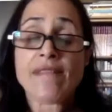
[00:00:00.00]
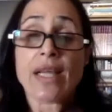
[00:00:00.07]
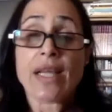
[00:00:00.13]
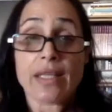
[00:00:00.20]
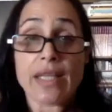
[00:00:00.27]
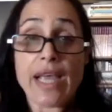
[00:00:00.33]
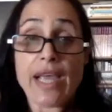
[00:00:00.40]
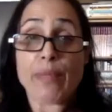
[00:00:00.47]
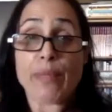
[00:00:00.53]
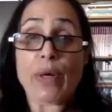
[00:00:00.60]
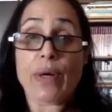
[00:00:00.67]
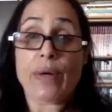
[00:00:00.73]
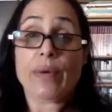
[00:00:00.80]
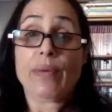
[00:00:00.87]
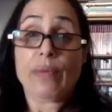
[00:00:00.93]

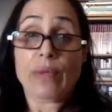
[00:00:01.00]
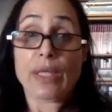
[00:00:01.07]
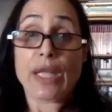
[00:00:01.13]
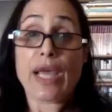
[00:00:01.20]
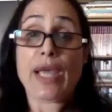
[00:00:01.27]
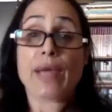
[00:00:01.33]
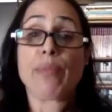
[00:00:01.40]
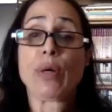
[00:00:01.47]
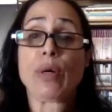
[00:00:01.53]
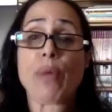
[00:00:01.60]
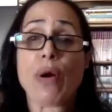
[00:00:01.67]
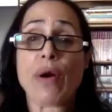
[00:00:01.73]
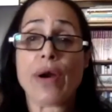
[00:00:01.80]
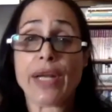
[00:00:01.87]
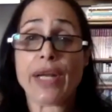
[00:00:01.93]
Labor
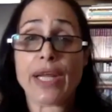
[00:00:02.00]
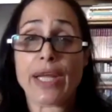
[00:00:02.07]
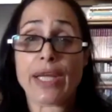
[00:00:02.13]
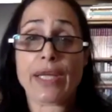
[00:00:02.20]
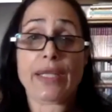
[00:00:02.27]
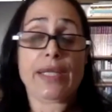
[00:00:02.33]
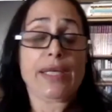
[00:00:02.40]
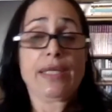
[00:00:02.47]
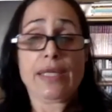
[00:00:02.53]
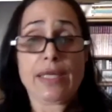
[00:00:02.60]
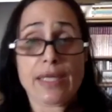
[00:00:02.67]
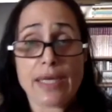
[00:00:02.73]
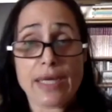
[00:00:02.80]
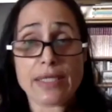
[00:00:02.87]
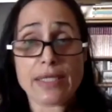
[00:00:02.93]
Party
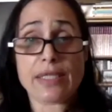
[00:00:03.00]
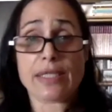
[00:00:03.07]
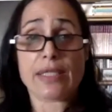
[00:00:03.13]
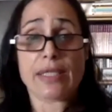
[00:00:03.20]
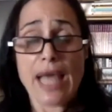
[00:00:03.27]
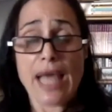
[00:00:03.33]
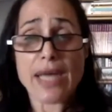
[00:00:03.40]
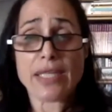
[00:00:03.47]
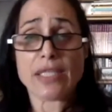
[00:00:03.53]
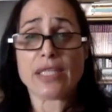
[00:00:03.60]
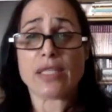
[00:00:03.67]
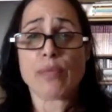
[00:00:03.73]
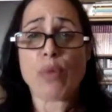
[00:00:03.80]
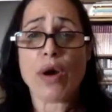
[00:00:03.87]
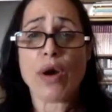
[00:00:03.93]
is
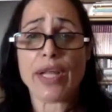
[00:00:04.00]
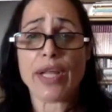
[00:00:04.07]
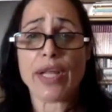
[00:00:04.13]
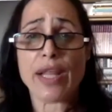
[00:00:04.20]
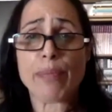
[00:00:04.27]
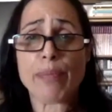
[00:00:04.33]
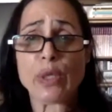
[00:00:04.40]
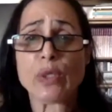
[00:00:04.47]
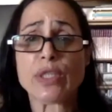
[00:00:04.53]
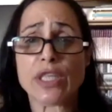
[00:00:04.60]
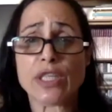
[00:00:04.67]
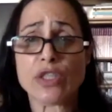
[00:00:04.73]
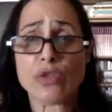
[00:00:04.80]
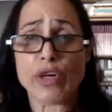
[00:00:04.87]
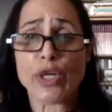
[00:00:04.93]
the party that built
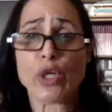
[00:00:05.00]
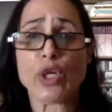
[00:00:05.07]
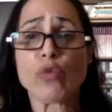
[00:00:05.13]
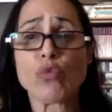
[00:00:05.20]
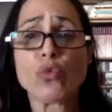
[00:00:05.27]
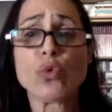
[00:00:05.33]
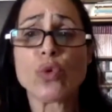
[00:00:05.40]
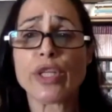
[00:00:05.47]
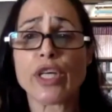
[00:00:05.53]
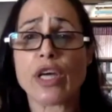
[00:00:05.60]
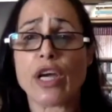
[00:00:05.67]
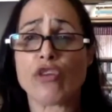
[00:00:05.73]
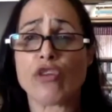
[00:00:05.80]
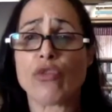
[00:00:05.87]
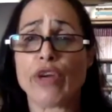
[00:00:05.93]
Israel and ruled the
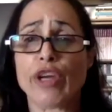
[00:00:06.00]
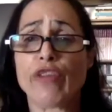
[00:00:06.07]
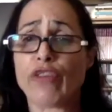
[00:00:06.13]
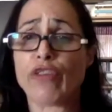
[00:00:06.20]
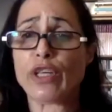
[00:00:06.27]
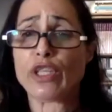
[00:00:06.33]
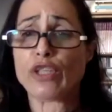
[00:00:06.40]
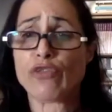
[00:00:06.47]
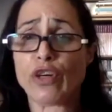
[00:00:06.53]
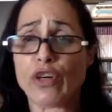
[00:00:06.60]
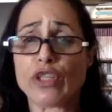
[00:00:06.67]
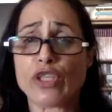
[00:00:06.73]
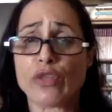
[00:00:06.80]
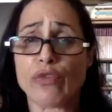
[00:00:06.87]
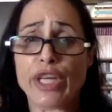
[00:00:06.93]
country for its
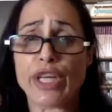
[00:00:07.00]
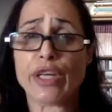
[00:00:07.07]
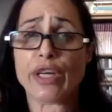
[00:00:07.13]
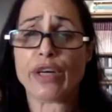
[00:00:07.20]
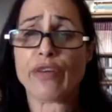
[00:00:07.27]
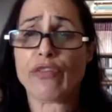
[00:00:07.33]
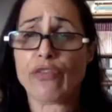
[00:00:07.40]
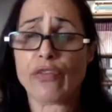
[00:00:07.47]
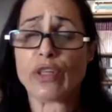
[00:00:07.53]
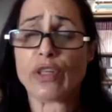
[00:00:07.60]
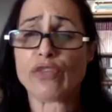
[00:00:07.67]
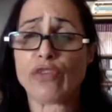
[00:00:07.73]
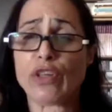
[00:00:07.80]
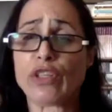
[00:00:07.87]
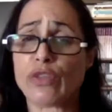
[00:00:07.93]
first
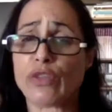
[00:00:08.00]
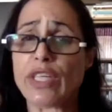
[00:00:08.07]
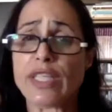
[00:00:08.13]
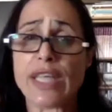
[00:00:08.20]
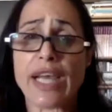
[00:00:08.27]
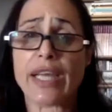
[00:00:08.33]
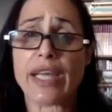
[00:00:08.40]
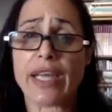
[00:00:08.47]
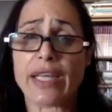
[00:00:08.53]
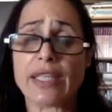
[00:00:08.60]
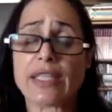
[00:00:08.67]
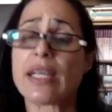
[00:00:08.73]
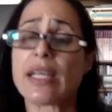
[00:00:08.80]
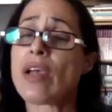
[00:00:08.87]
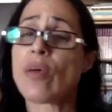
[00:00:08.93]
3
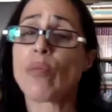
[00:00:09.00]
decades,